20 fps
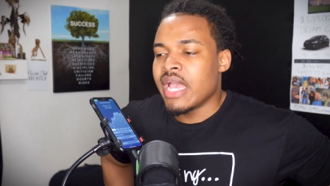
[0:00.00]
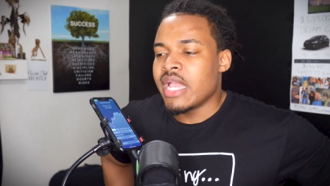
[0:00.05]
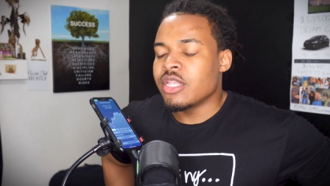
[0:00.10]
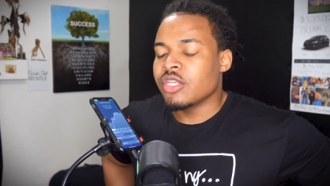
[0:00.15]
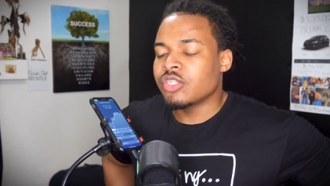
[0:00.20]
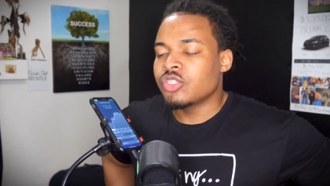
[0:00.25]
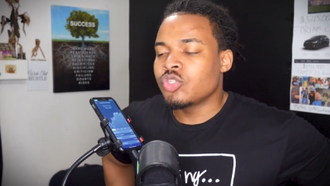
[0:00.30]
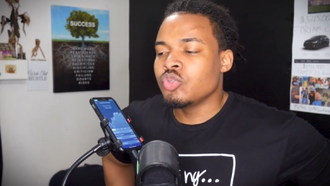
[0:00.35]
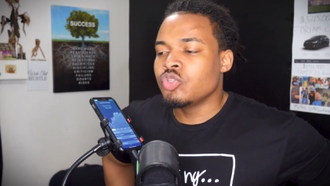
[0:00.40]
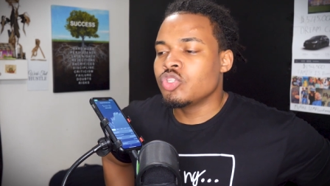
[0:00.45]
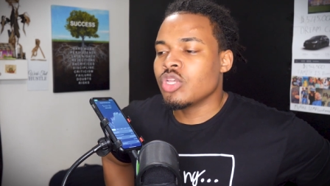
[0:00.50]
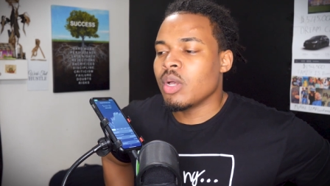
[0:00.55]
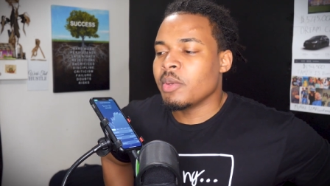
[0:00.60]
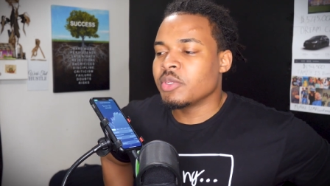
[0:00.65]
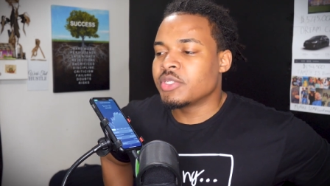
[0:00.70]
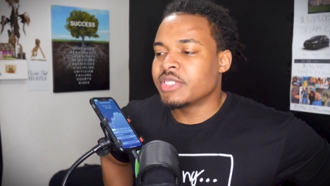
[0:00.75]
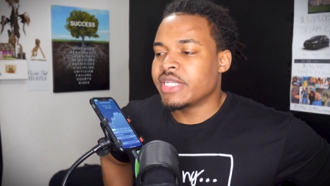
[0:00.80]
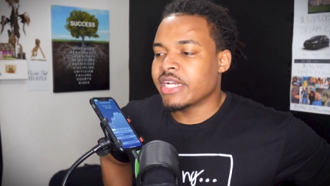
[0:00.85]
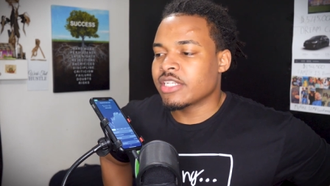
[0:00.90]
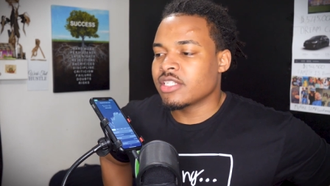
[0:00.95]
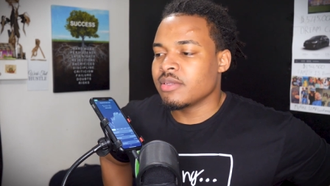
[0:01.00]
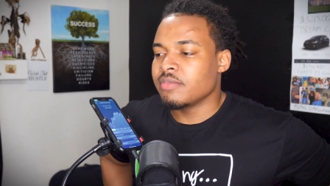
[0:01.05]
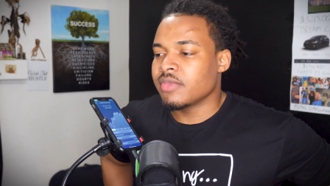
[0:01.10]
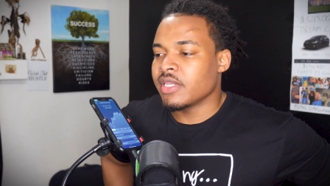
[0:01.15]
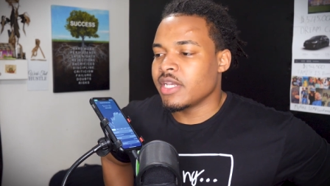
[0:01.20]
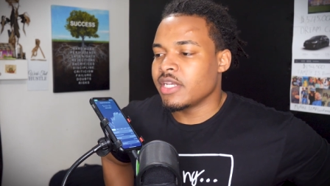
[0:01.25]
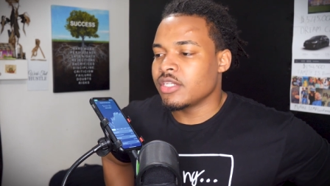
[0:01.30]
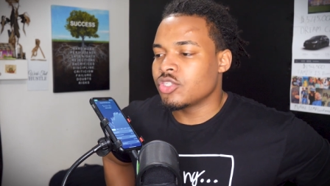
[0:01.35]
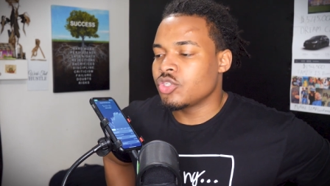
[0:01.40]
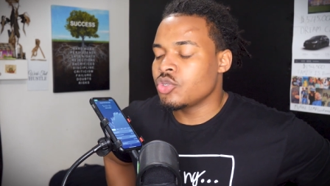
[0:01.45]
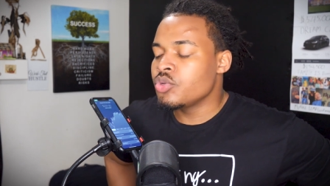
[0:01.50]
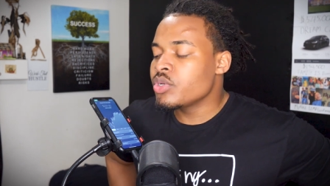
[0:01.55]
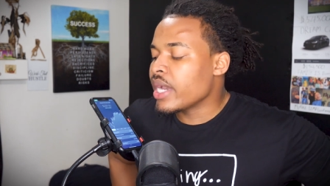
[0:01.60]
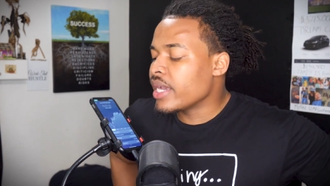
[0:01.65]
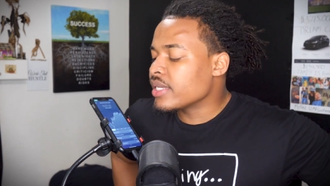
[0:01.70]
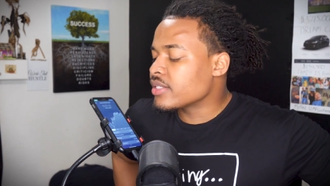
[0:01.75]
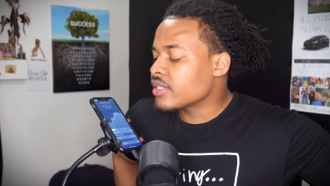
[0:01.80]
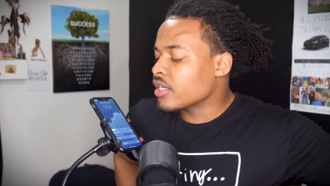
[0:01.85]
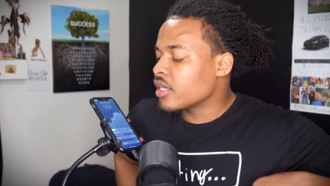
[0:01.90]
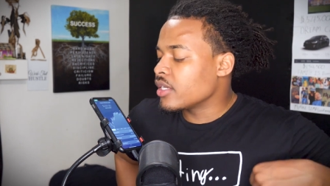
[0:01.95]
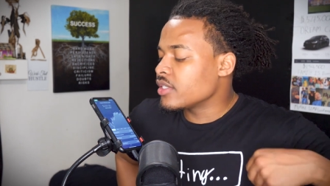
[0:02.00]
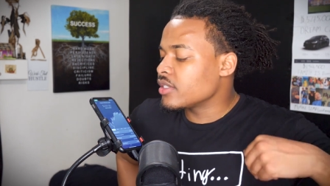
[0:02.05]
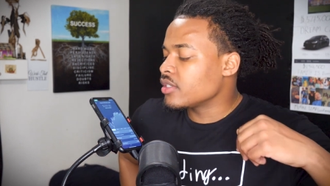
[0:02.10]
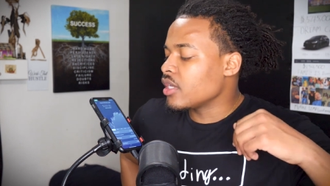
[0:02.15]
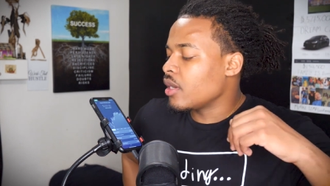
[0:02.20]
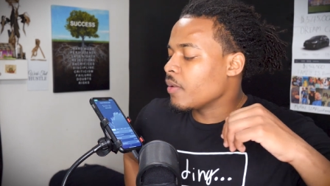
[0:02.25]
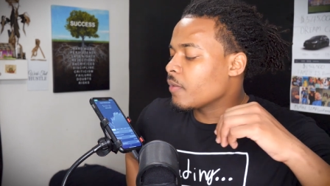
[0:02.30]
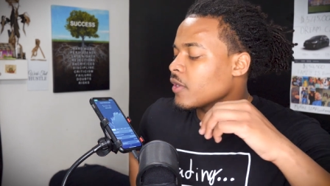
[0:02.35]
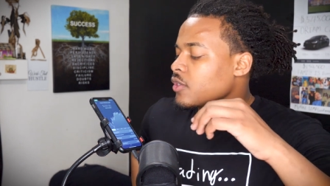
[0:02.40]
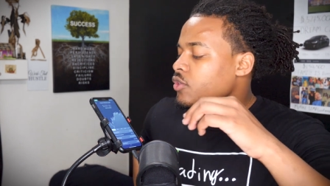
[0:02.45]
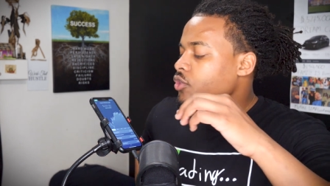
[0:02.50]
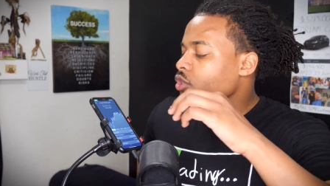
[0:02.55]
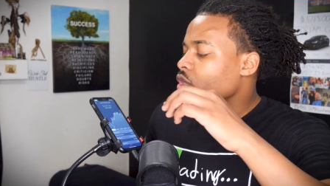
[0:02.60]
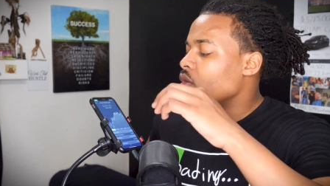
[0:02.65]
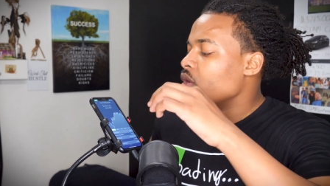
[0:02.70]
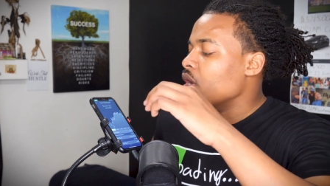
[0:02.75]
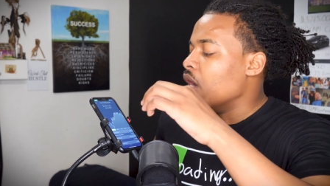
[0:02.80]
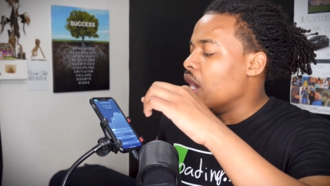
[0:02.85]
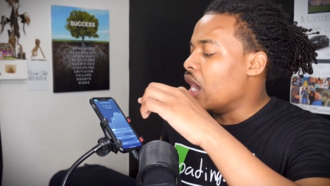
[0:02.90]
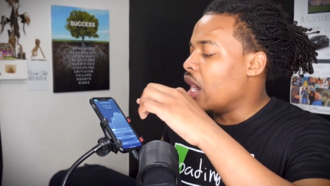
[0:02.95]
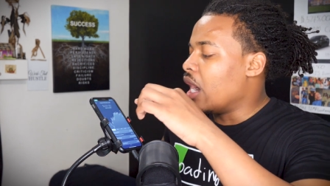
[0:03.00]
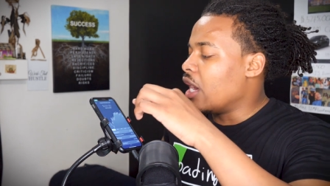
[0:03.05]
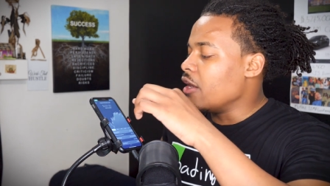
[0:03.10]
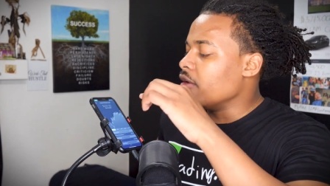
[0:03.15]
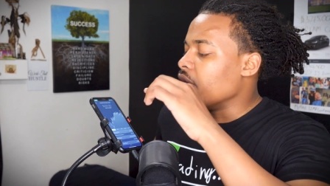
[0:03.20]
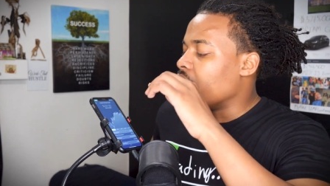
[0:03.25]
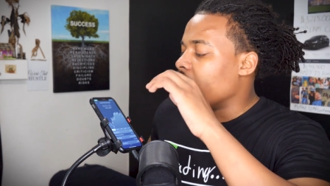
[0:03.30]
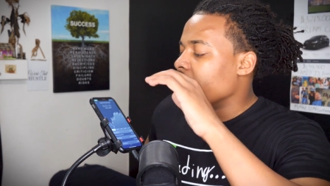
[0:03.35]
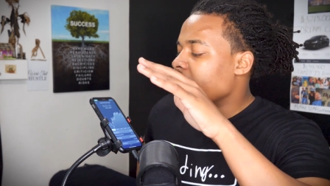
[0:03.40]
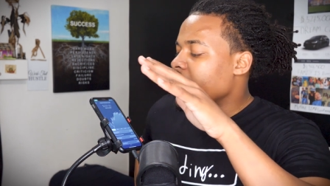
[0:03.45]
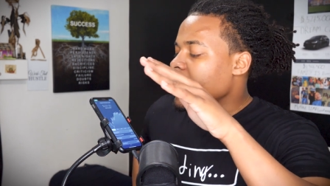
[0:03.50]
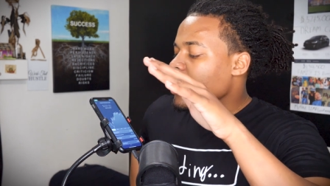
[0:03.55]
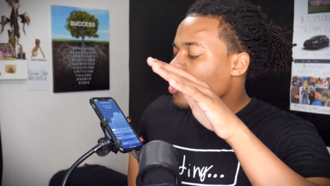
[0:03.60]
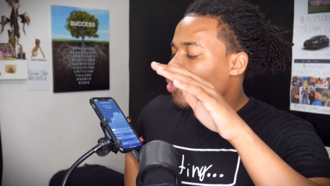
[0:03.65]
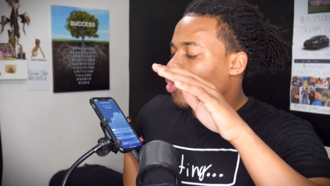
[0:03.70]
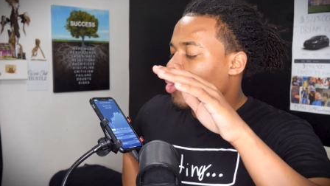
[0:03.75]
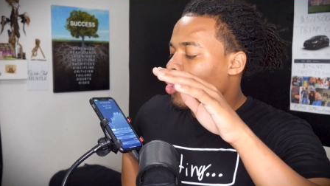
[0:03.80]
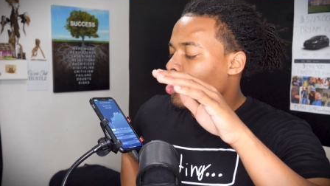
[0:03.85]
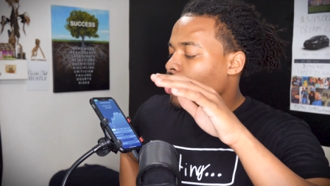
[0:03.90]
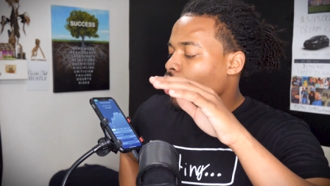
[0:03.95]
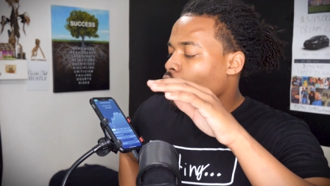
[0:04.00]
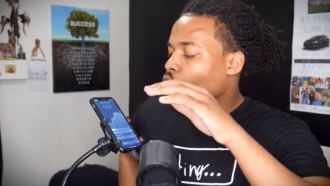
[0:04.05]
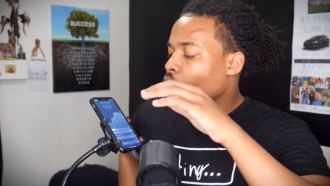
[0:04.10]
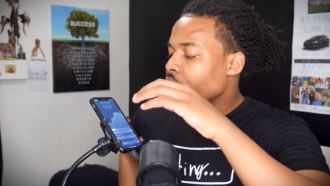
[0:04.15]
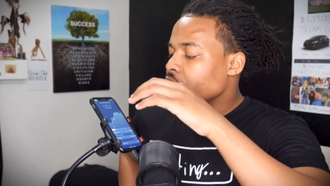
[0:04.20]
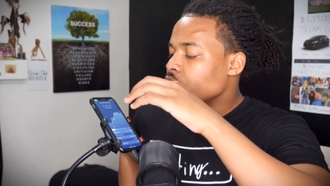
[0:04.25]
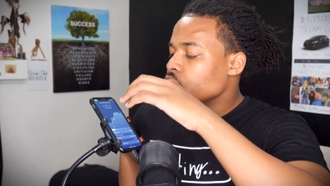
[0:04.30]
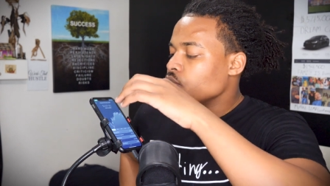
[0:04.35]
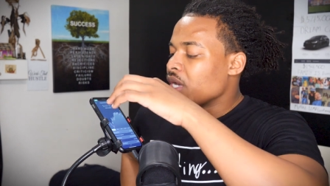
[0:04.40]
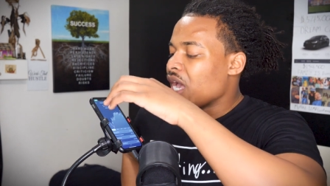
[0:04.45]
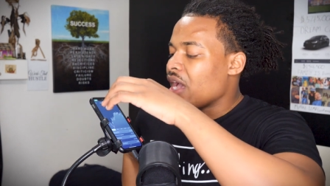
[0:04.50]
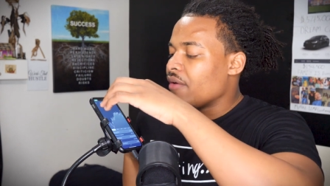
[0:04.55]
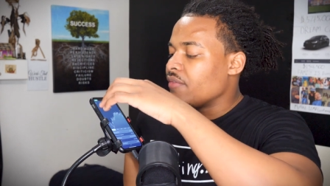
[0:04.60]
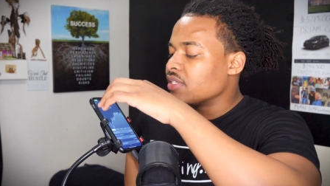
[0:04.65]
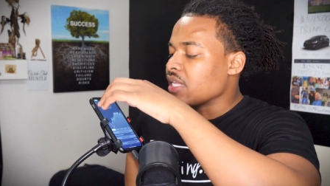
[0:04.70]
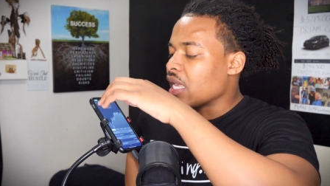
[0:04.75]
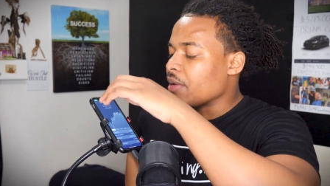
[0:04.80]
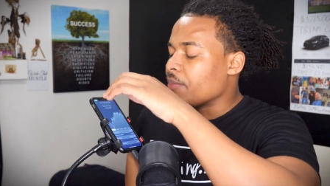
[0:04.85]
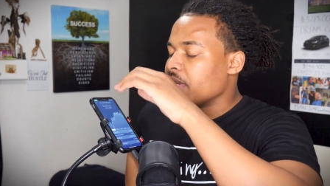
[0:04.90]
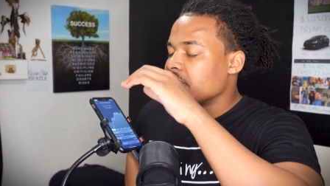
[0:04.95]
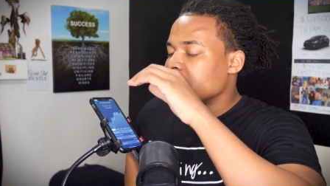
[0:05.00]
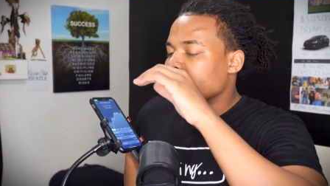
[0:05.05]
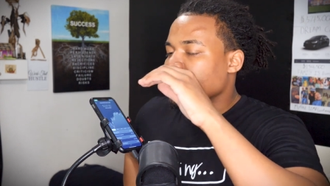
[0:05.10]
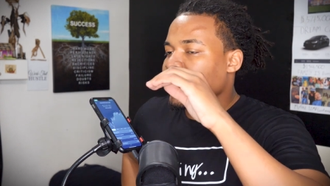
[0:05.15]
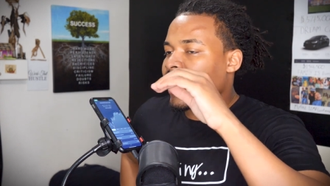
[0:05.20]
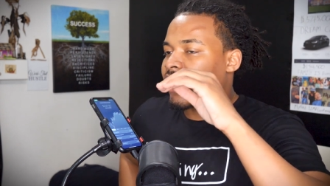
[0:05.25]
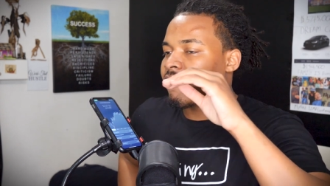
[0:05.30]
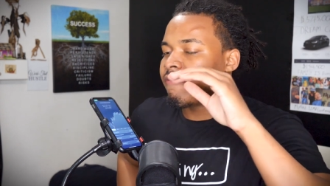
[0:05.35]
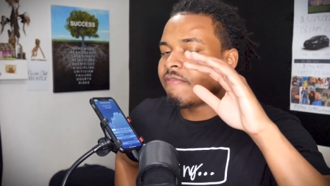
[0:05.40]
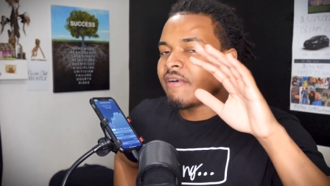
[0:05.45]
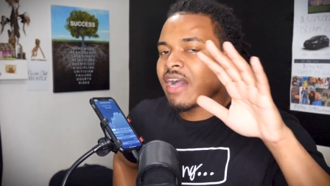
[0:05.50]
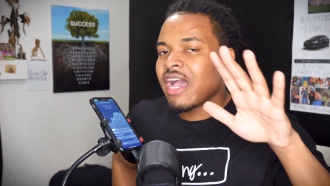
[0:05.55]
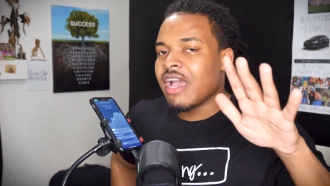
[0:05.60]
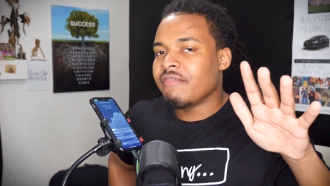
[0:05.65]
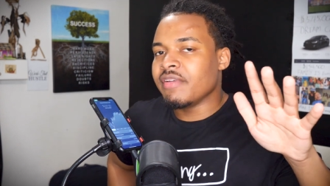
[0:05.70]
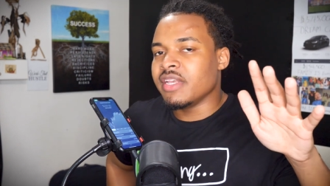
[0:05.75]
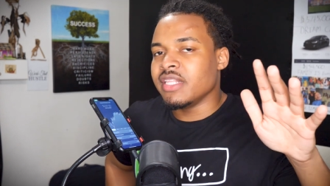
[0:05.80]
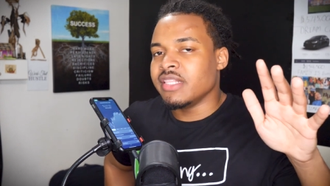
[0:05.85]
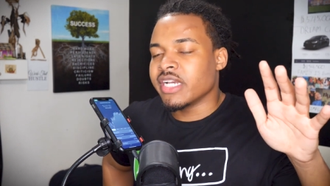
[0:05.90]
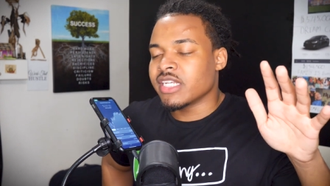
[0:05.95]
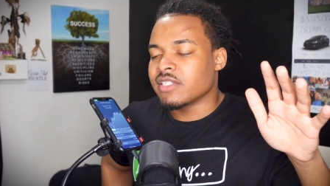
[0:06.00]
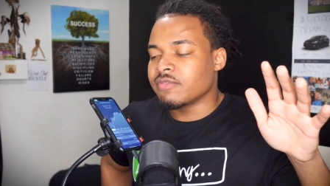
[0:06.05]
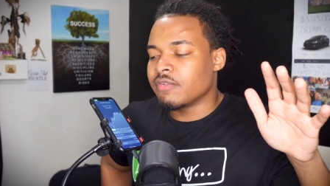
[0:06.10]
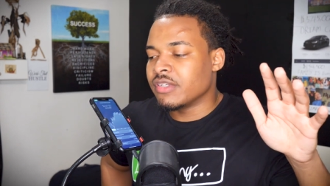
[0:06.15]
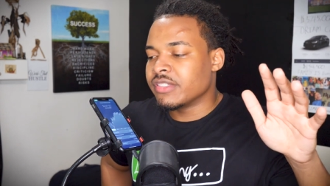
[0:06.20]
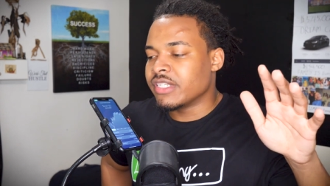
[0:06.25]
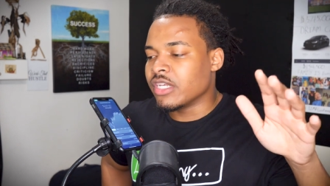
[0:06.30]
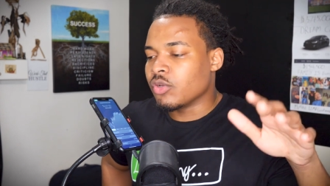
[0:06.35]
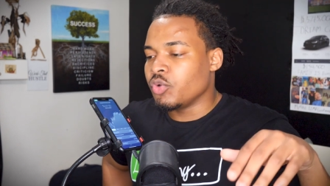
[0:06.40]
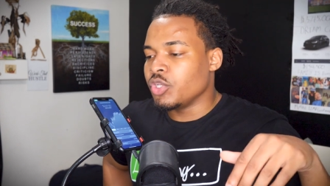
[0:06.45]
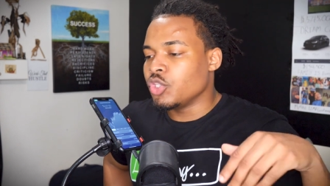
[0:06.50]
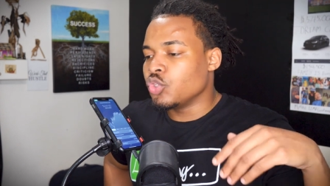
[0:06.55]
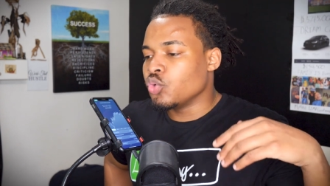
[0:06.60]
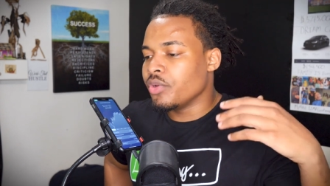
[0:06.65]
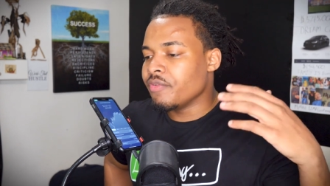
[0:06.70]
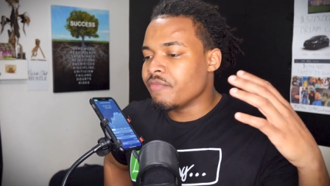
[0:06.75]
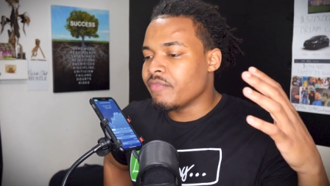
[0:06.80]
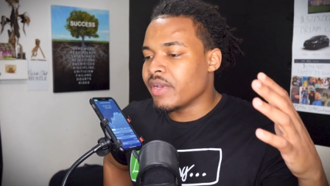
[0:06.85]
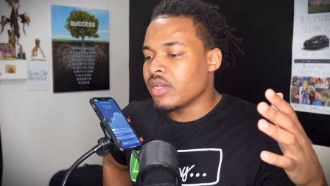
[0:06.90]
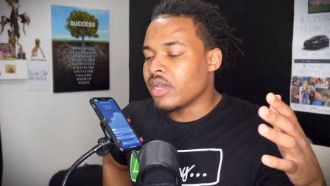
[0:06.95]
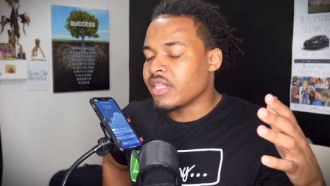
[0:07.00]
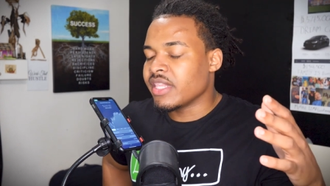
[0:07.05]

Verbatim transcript: and just to double check some things, do you guys, because because you know, on on Acorn, all we do have is like basically like five index funds that we do invest.